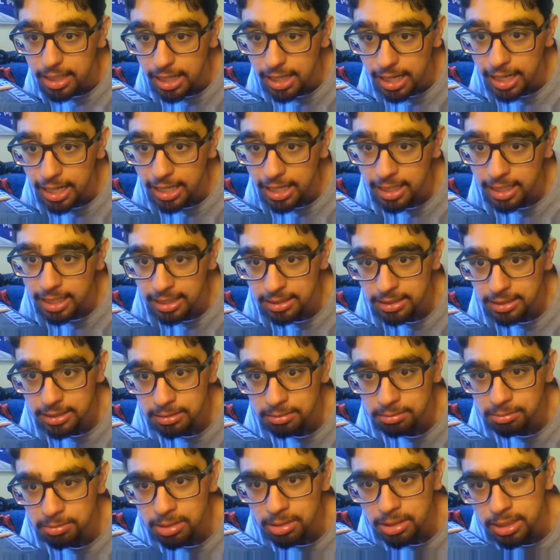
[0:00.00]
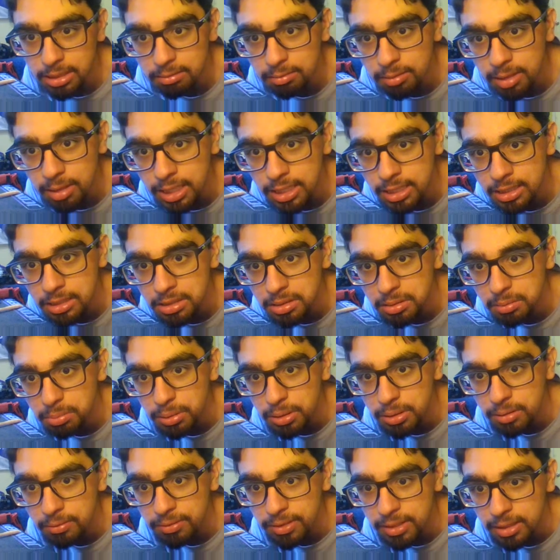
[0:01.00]
Hi, Nancy. Wait, why did your
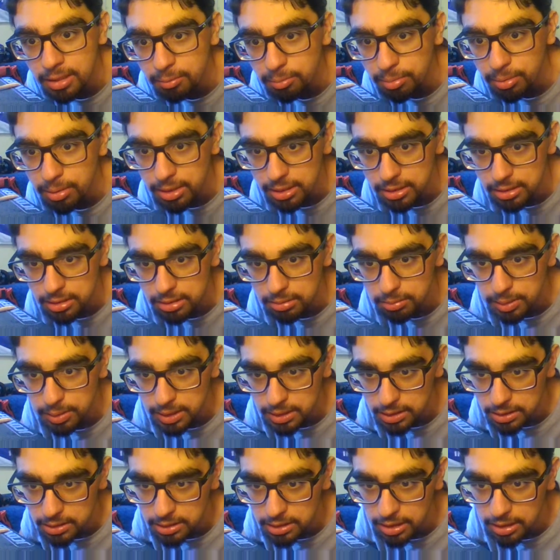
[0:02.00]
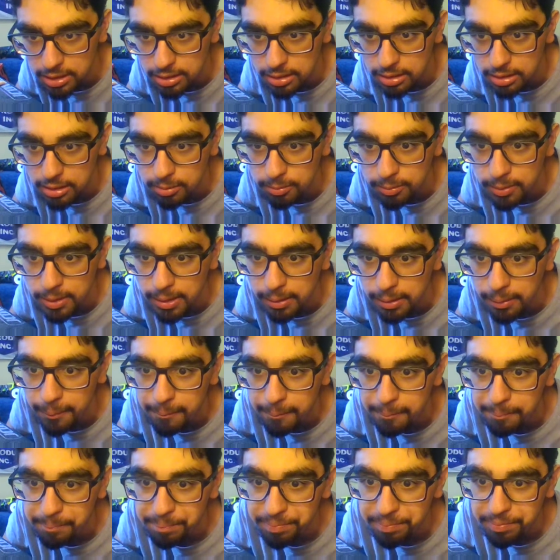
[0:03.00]
profile picture change a little bit?
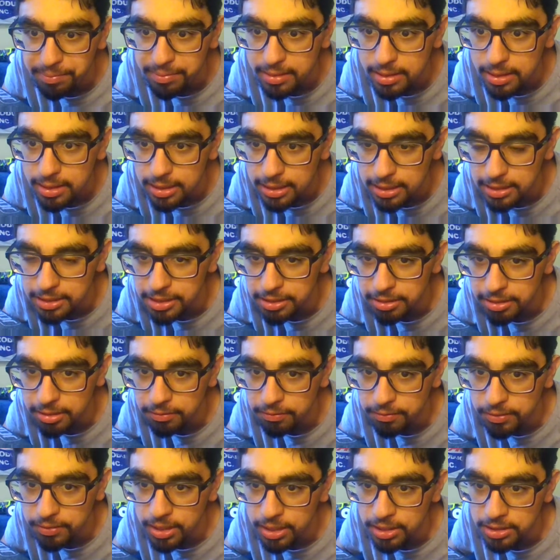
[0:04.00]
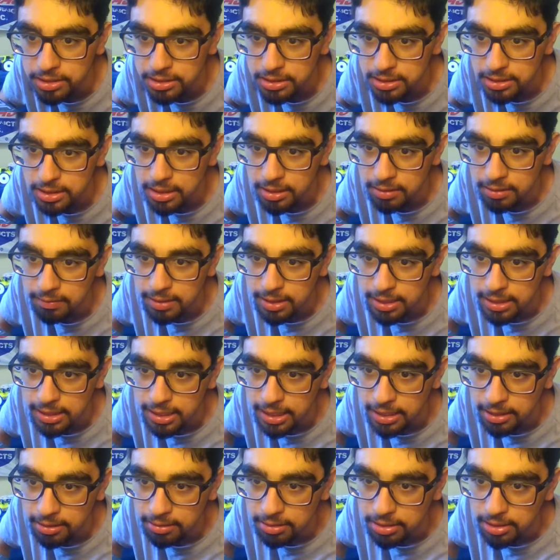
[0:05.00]
Is there a version of the
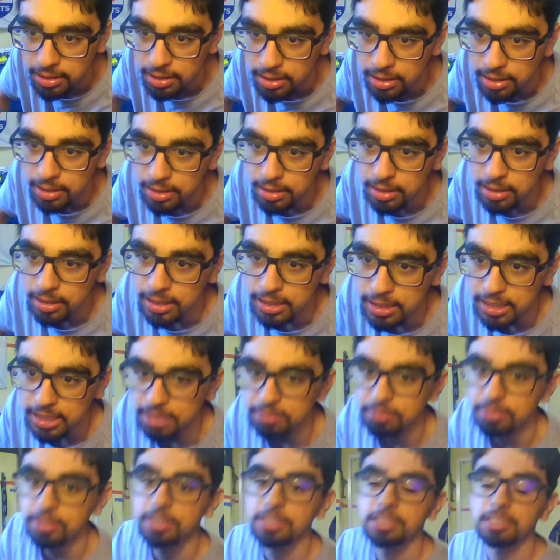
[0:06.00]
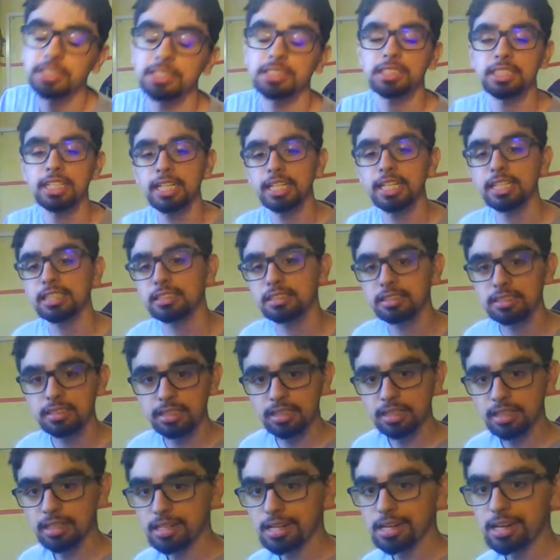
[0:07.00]
yellow car? An E version? Yes.
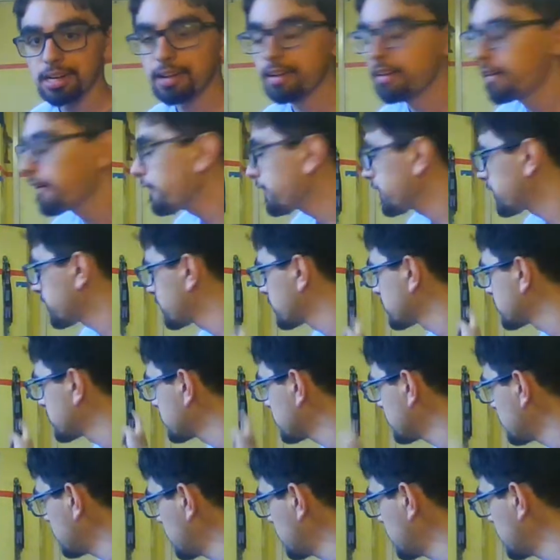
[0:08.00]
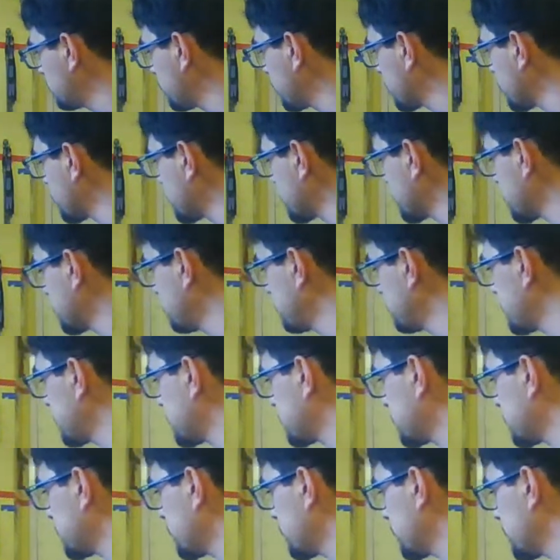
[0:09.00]
There is an E version of this
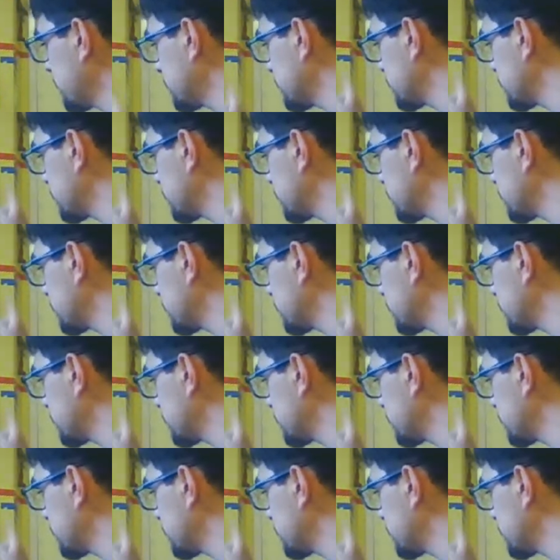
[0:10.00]
car.